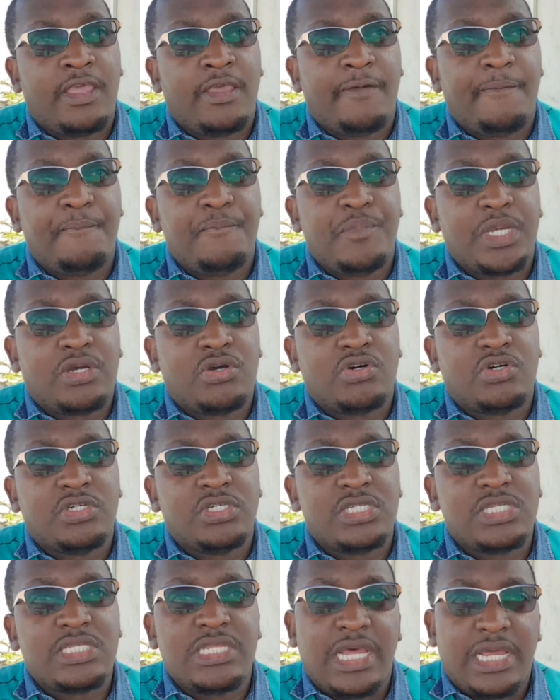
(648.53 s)

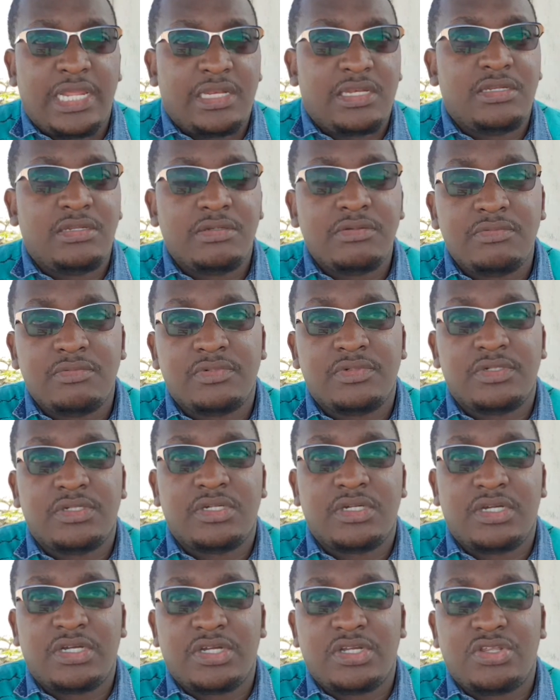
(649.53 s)
because then
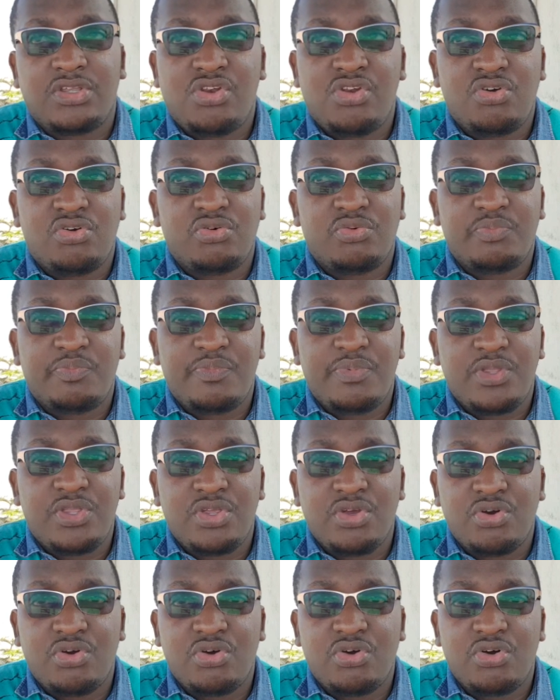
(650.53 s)

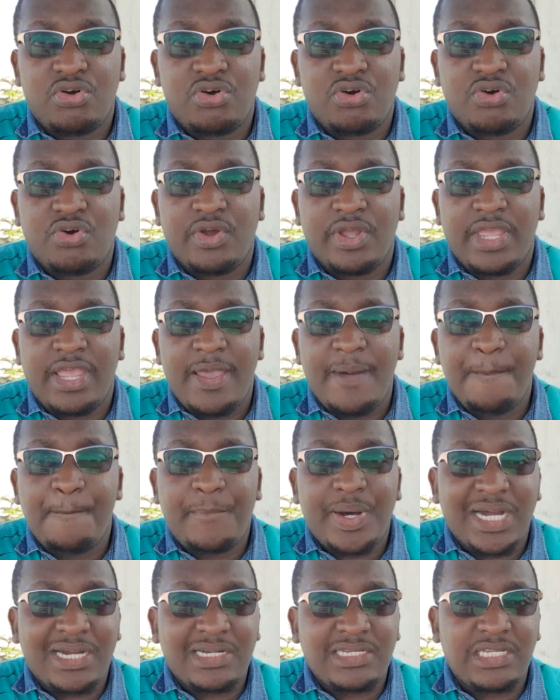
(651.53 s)
you're
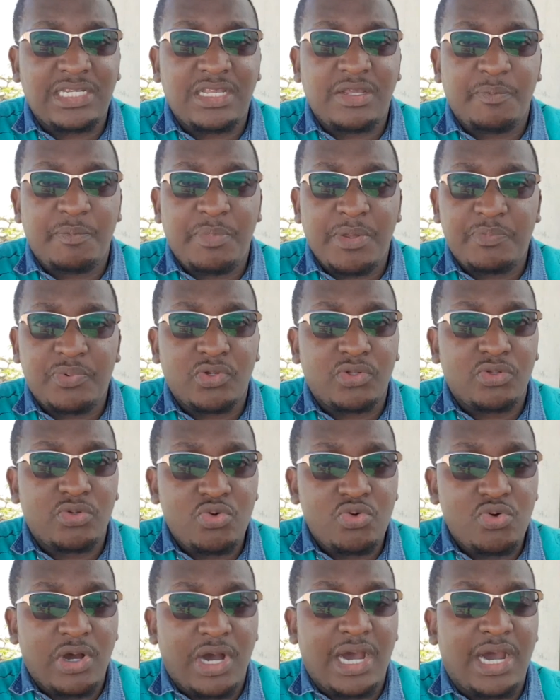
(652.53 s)
impacting people
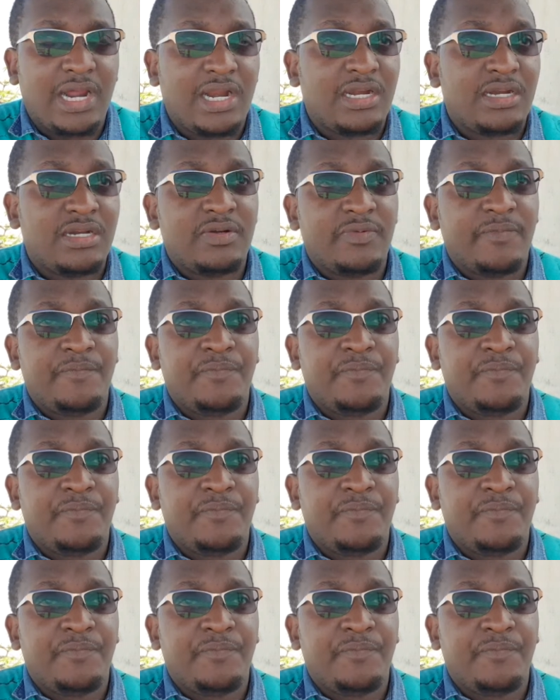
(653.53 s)
who are